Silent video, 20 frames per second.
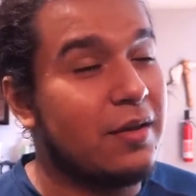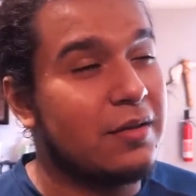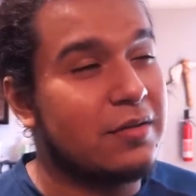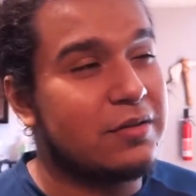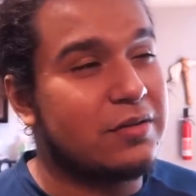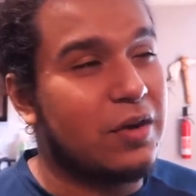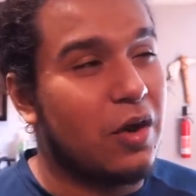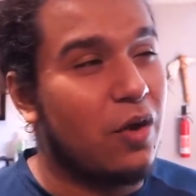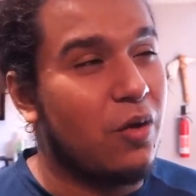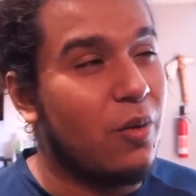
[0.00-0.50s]

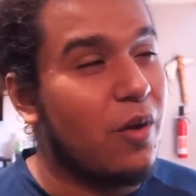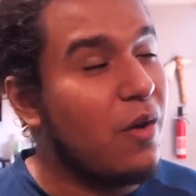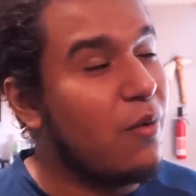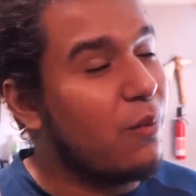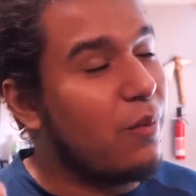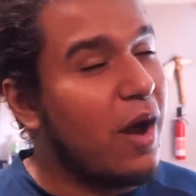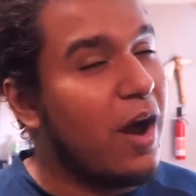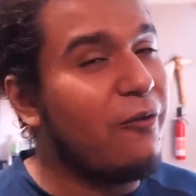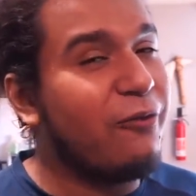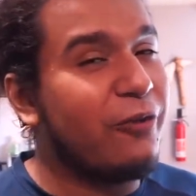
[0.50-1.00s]
So
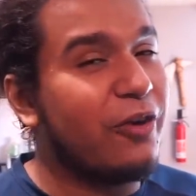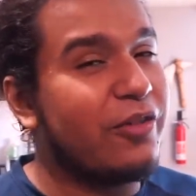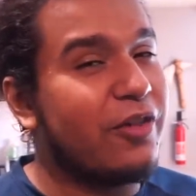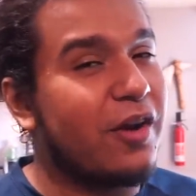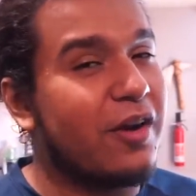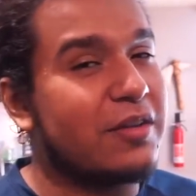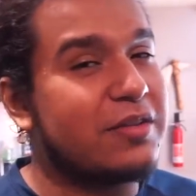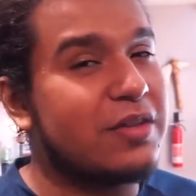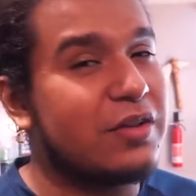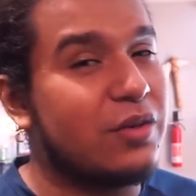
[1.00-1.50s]
without
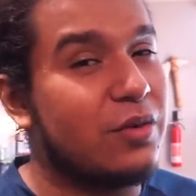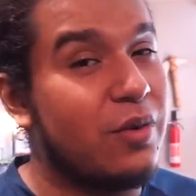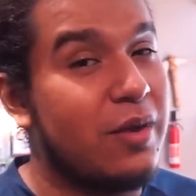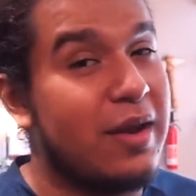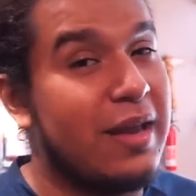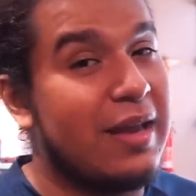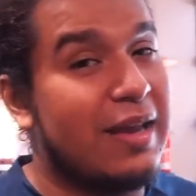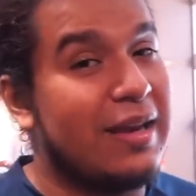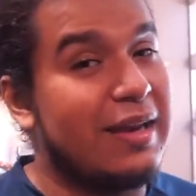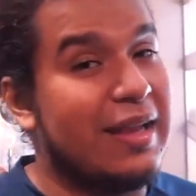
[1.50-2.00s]
further ado,
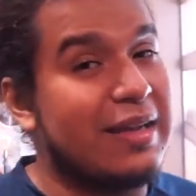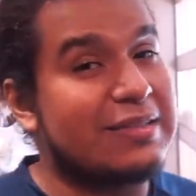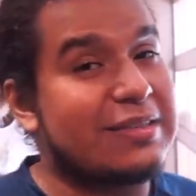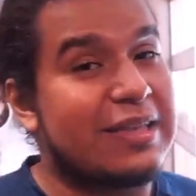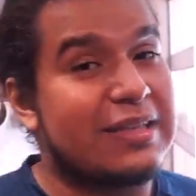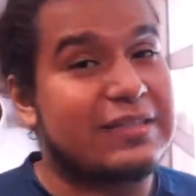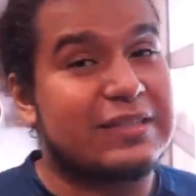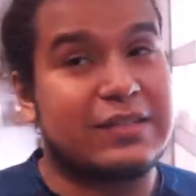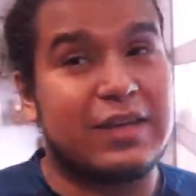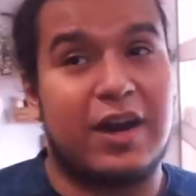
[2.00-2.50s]
let's
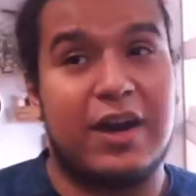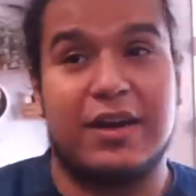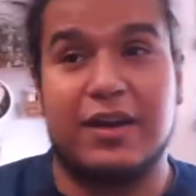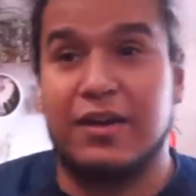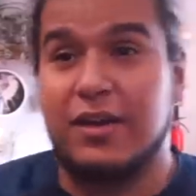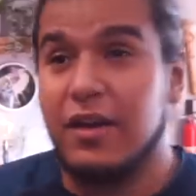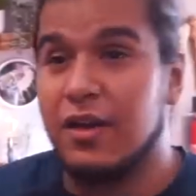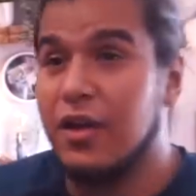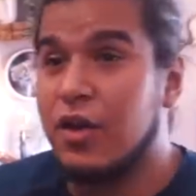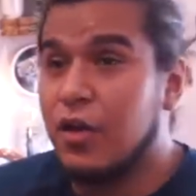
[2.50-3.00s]
get
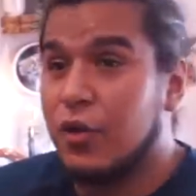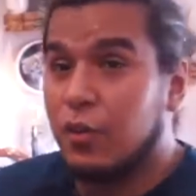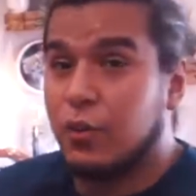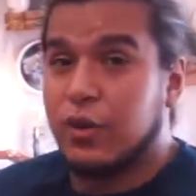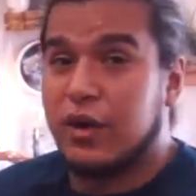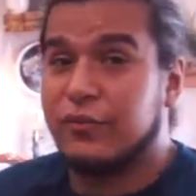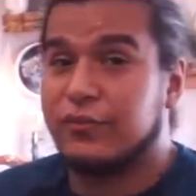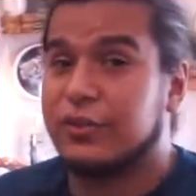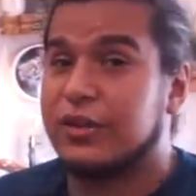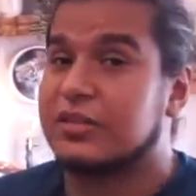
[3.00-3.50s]
started
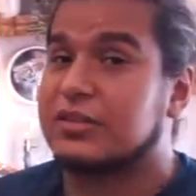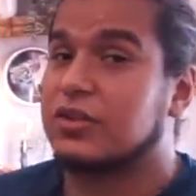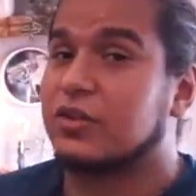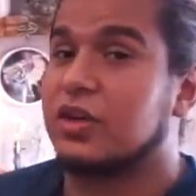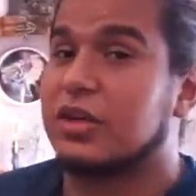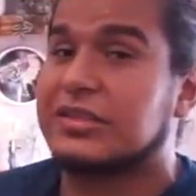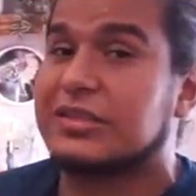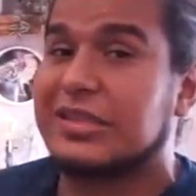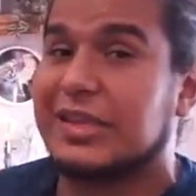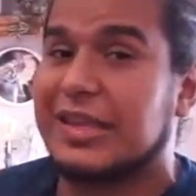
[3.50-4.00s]
with this
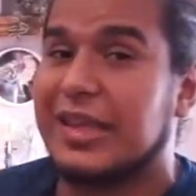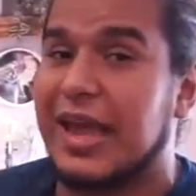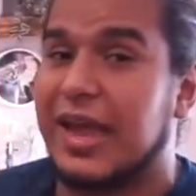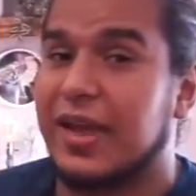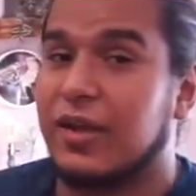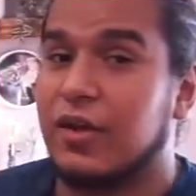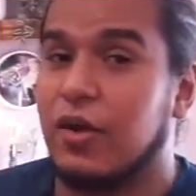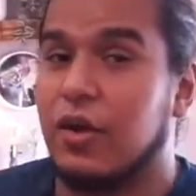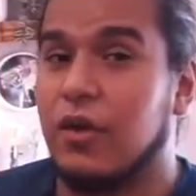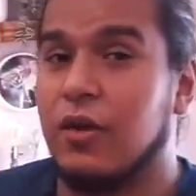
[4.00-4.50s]
Crested
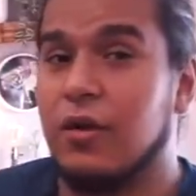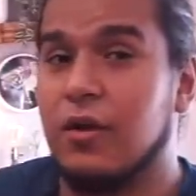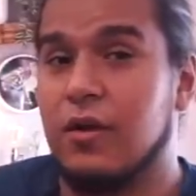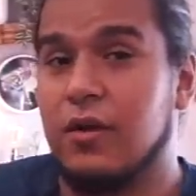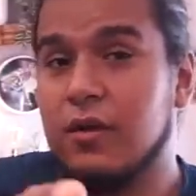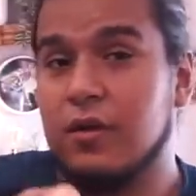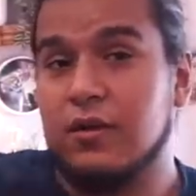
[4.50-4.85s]
Gecko